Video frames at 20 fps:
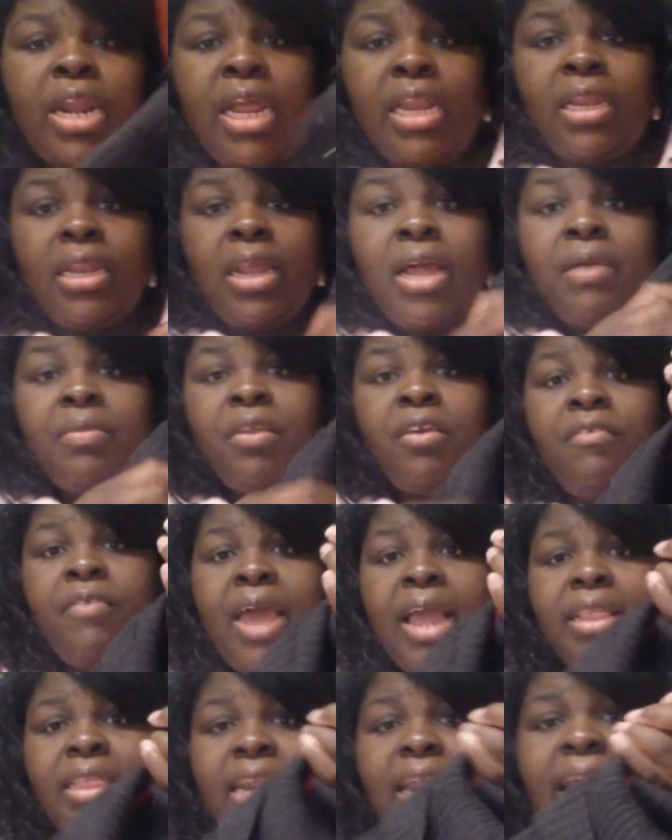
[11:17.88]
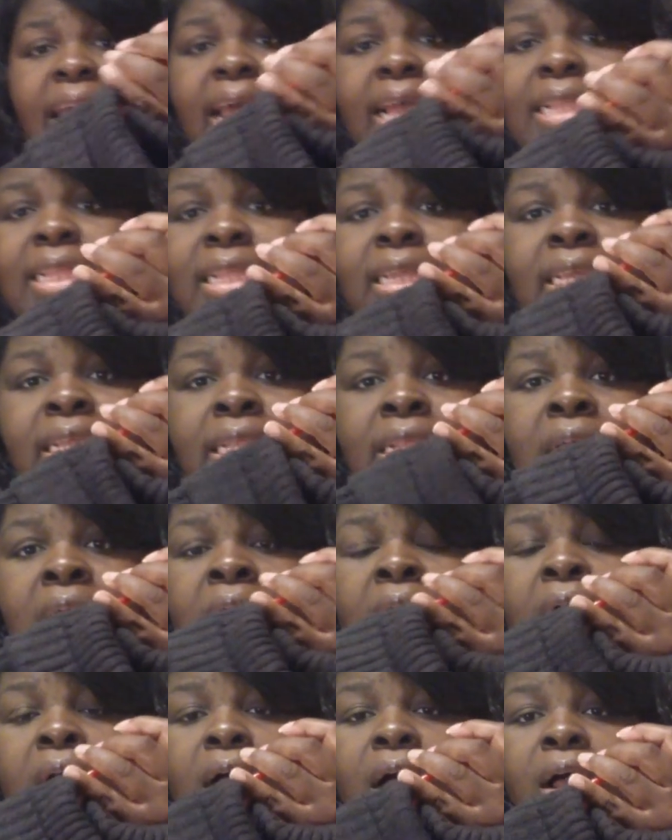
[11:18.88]
And I love the fact that it has this
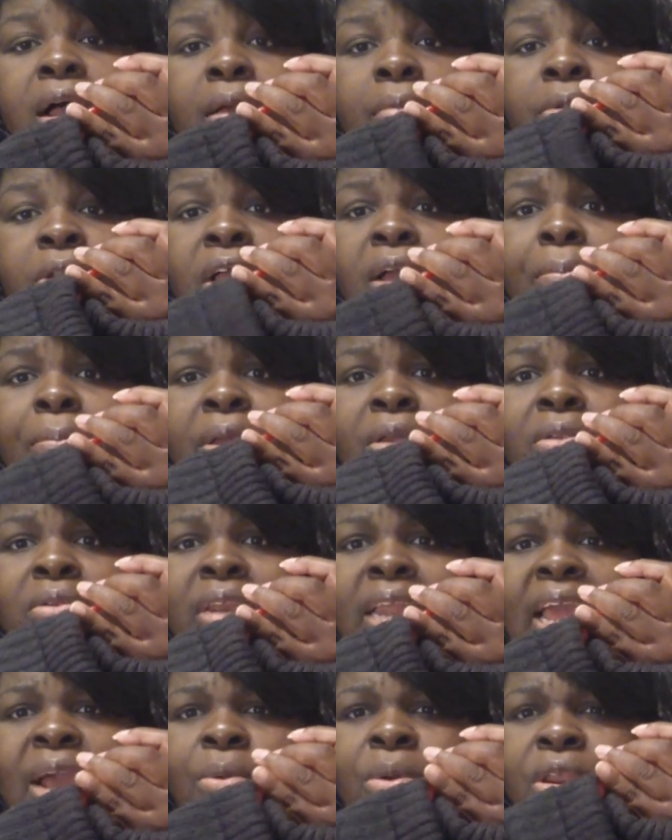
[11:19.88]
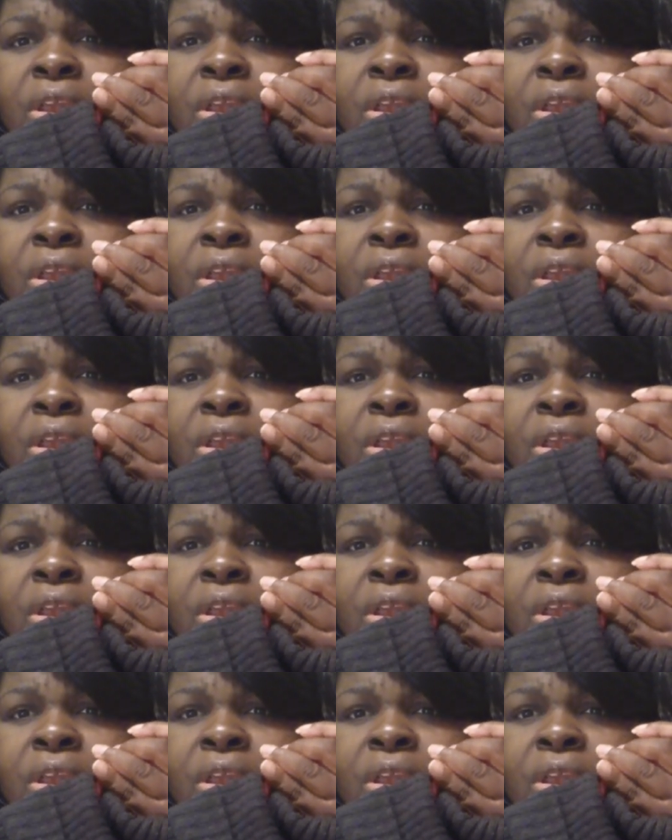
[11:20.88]
um, duckbill neck.